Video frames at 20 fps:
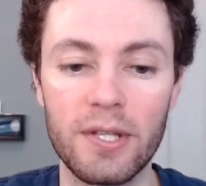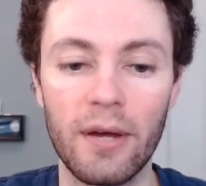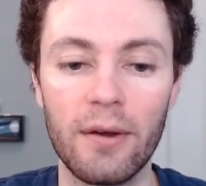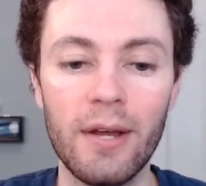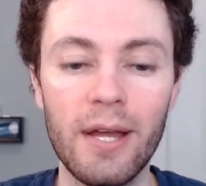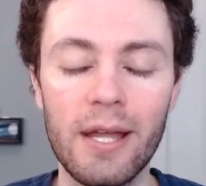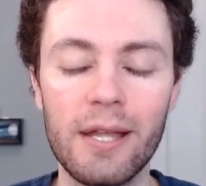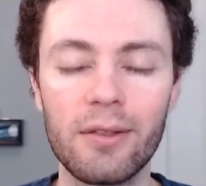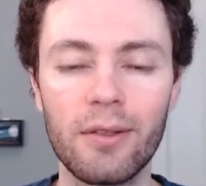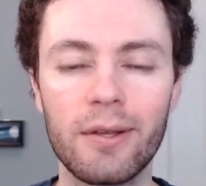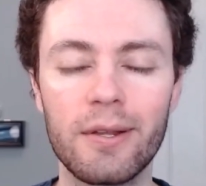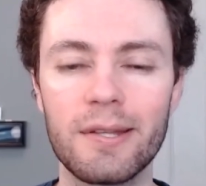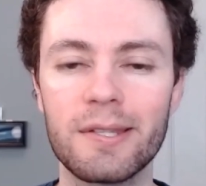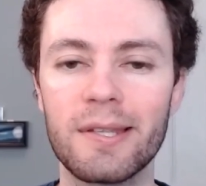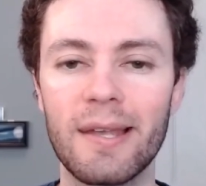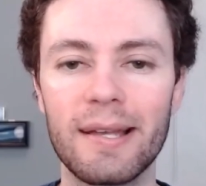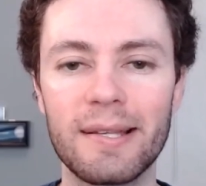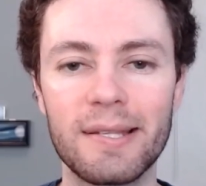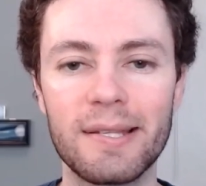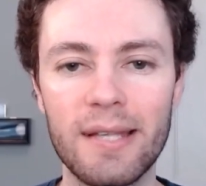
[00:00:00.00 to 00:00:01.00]
So look at
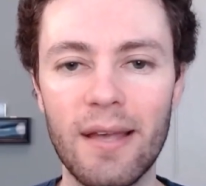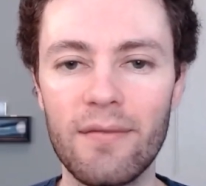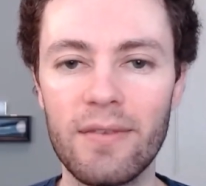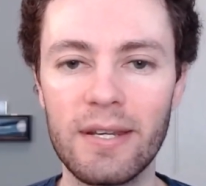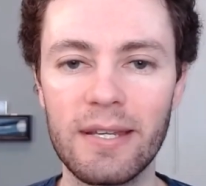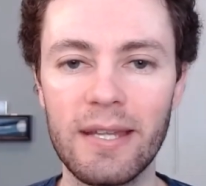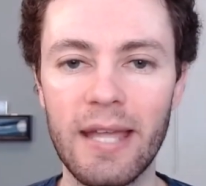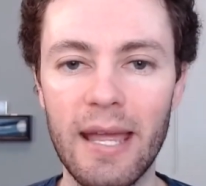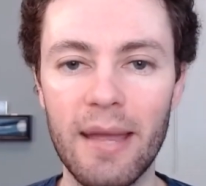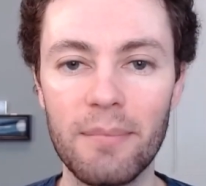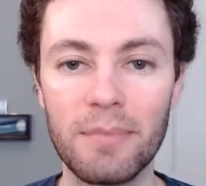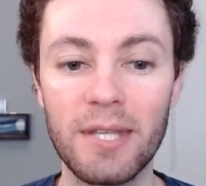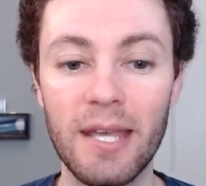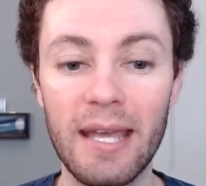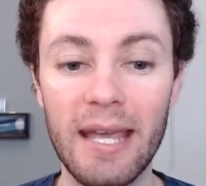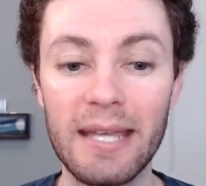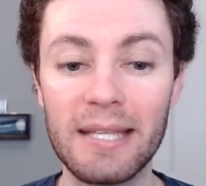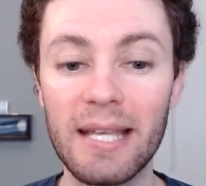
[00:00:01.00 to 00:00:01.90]
his last 7 games.